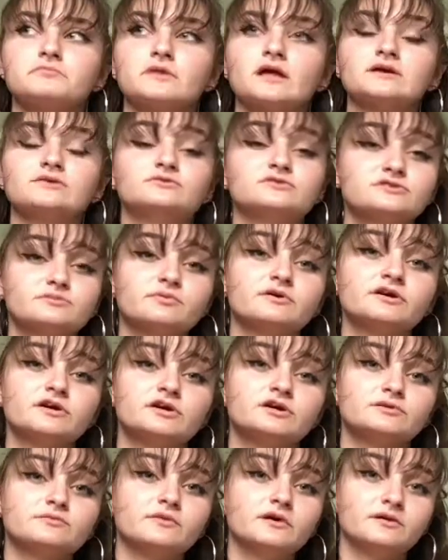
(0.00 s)
it was a
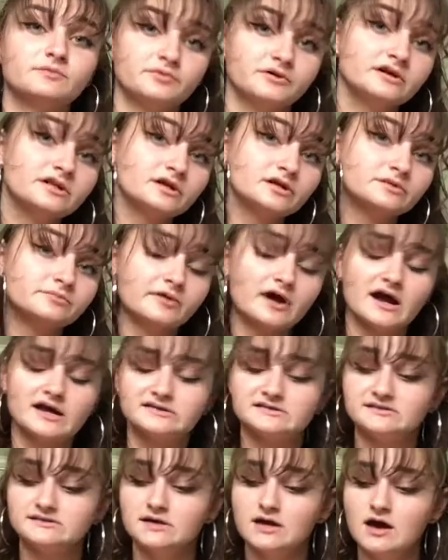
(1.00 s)
pretty good
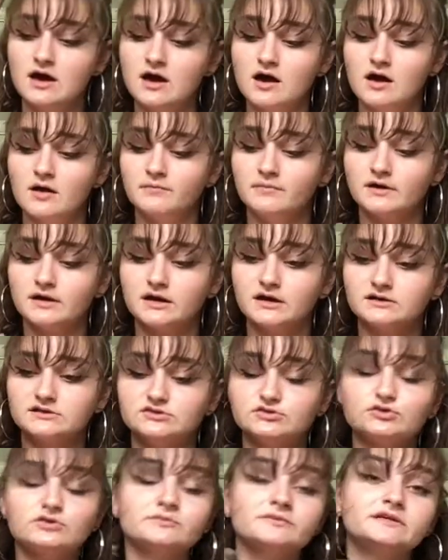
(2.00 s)
price because
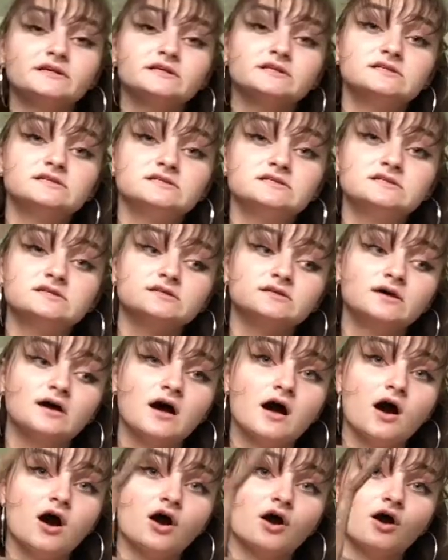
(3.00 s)
normally these
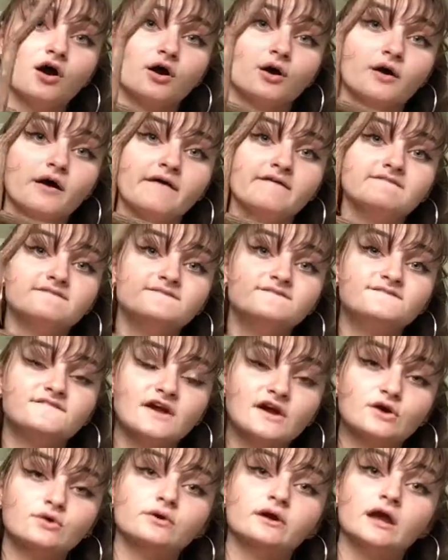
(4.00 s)
are
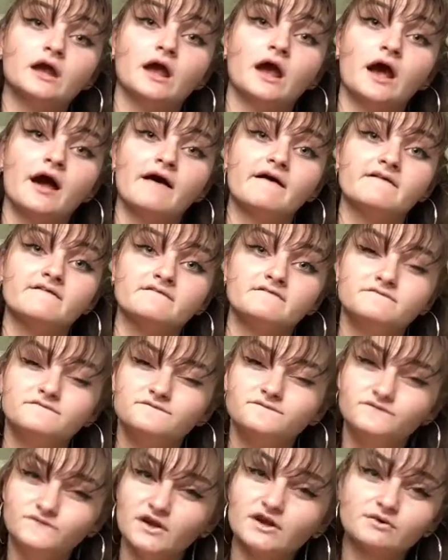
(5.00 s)
very,
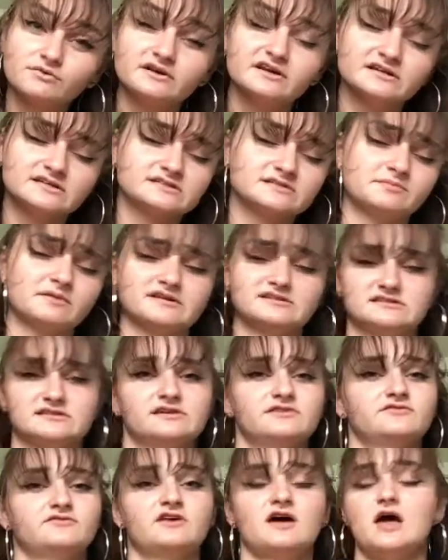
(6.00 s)
very
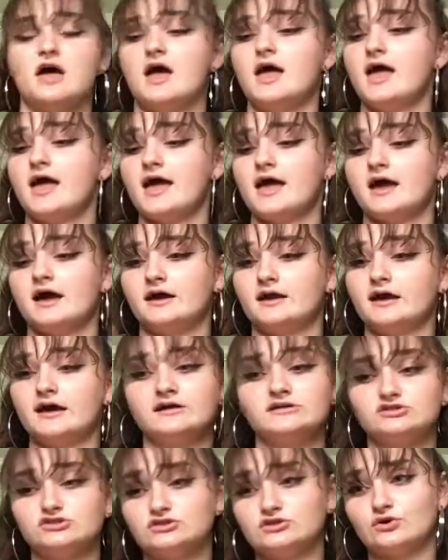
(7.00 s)
expensive, and I
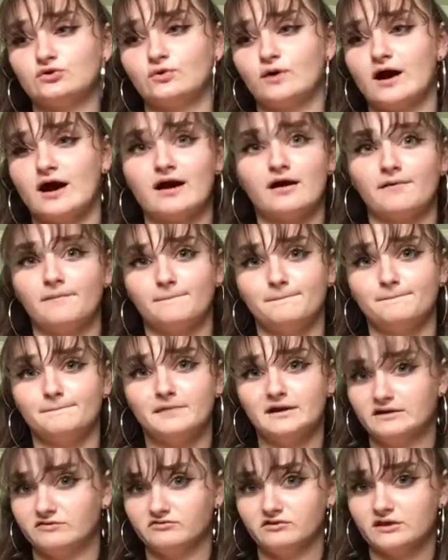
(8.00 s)
just don't got
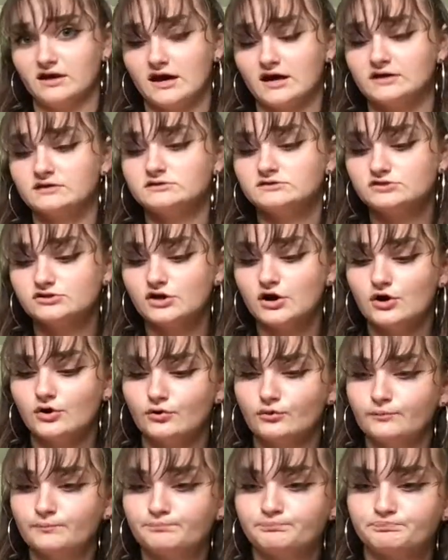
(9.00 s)
money for that. So